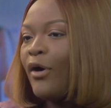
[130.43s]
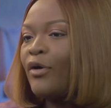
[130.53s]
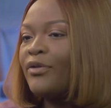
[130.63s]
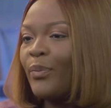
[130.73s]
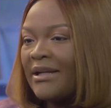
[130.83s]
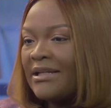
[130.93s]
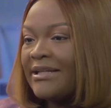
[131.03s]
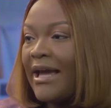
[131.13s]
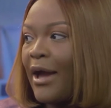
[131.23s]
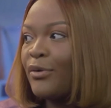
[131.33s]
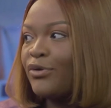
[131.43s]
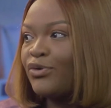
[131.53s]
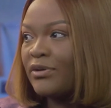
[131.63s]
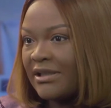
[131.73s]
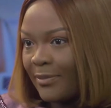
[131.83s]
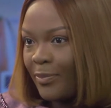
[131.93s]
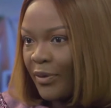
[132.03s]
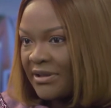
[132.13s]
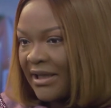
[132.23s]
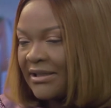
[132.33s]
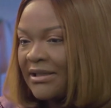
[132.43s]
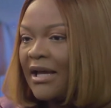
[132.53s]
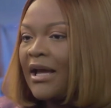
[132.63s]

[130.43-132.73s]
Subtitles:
on the wedding day, I was so disappointed.